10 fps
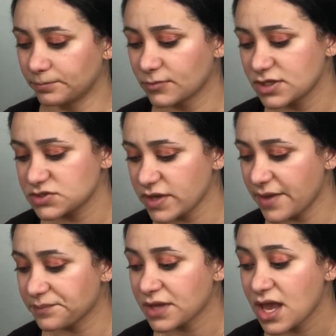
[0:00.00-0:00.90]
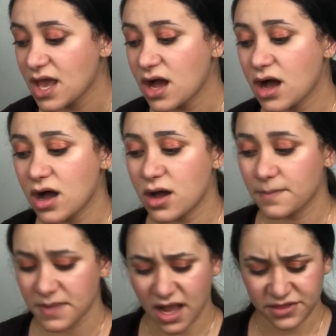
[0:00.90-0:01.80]
So yeah,
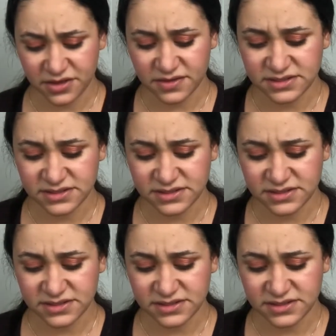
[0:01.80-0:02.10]
I think this is